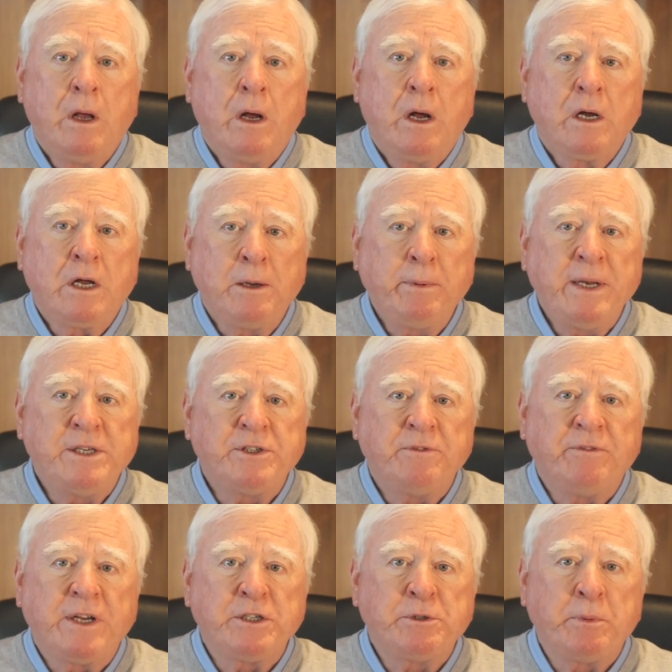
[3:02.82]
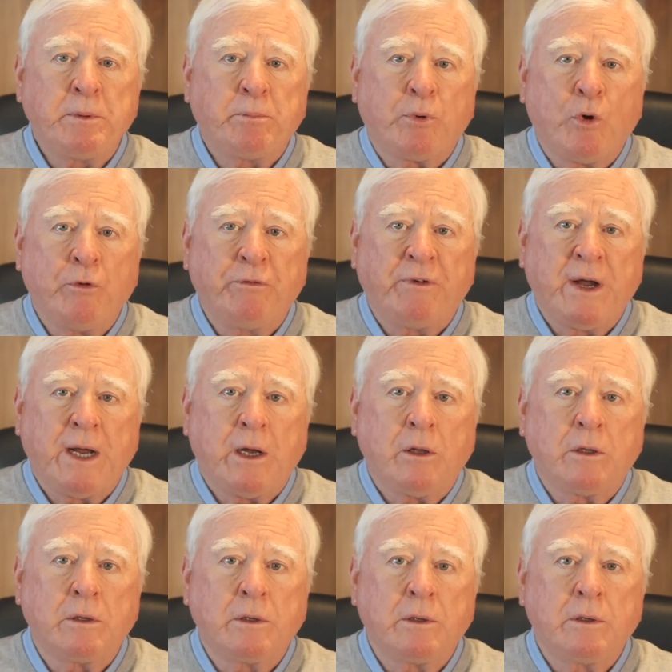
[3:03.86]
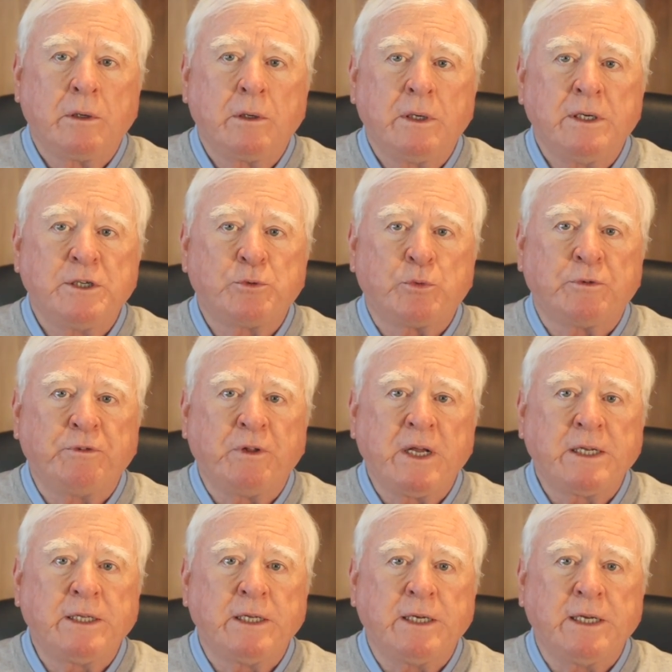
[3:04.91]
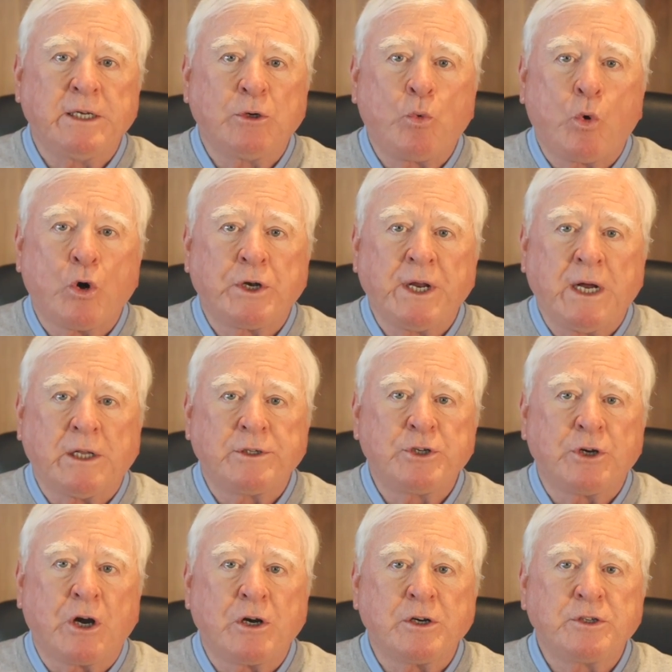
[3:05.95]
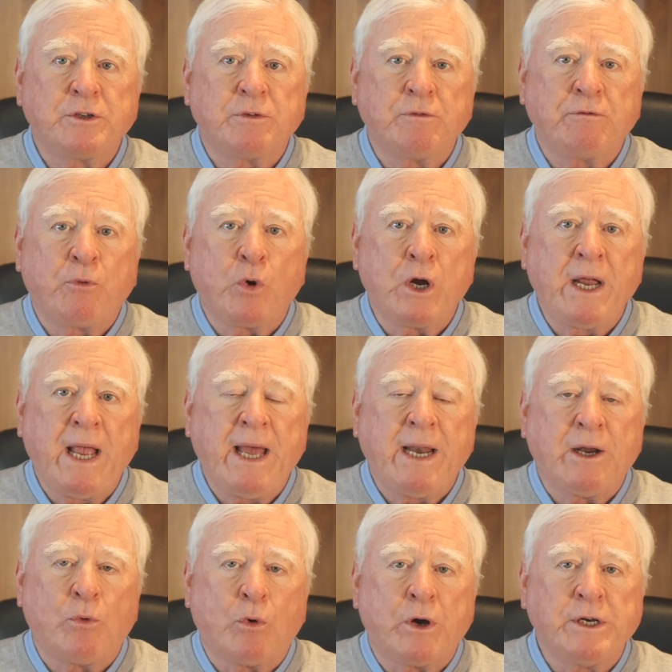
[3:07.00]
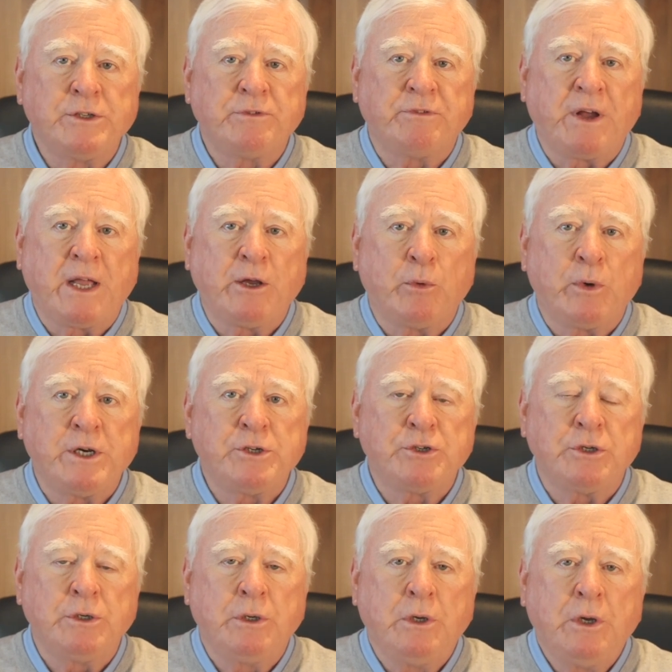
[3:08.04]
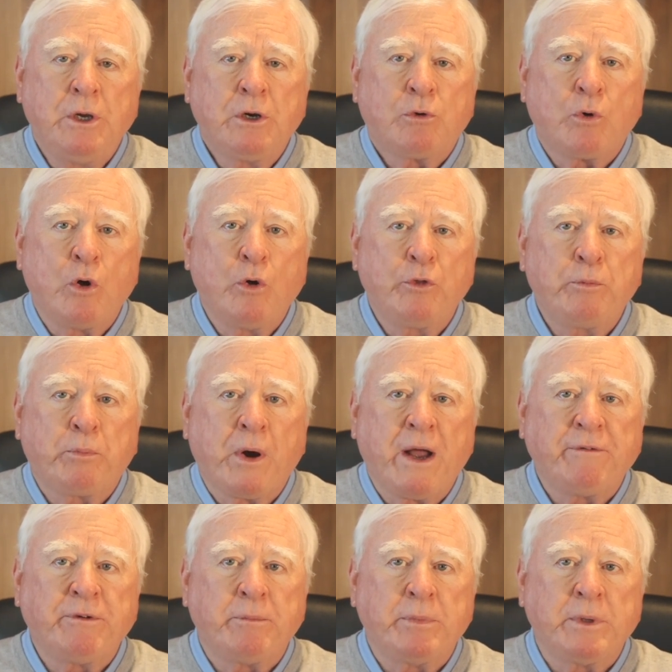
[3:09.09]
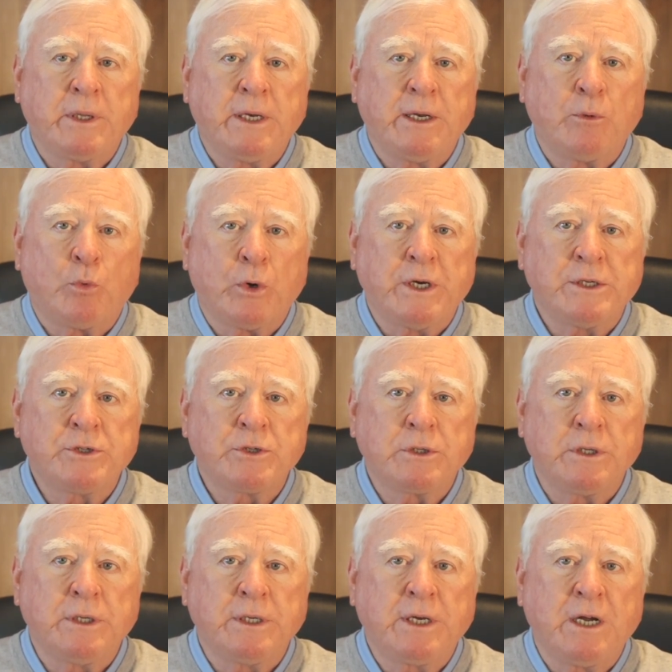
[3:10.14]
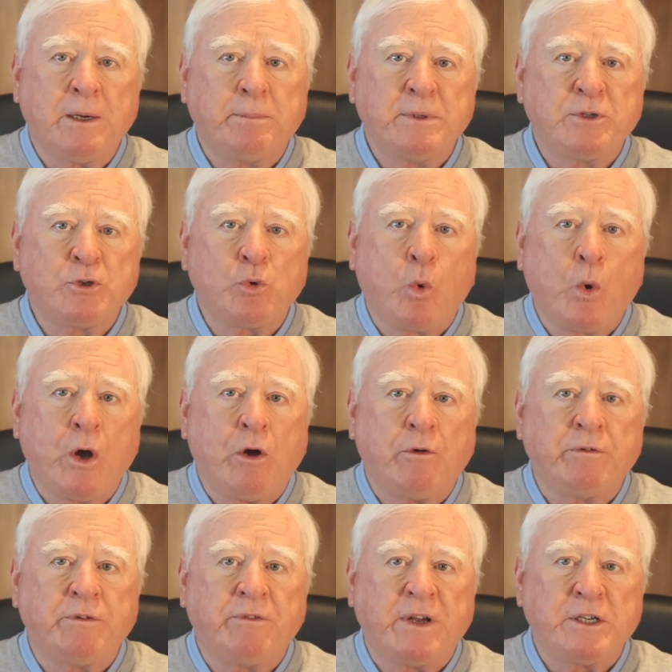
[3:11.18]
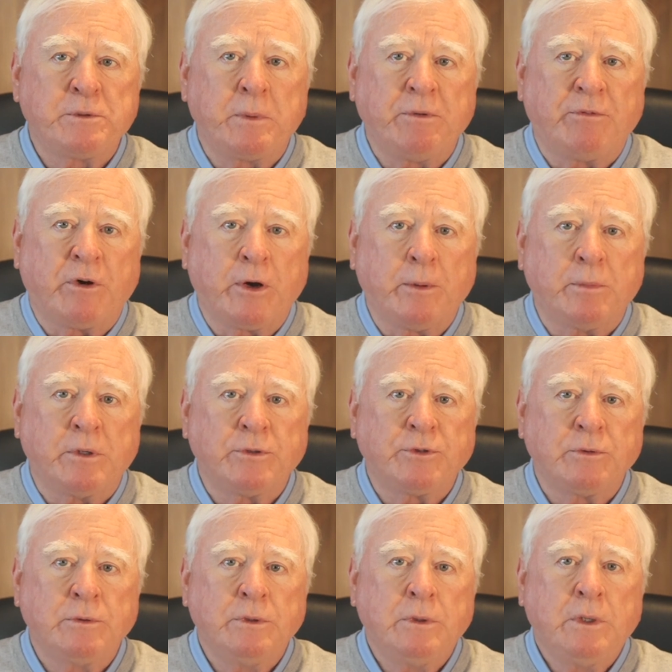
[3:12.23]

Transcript: A company's investment profile is reflected in quartile charts. 4 categories, valuation, growth, profitability, and risk, encompass 12 investment variables.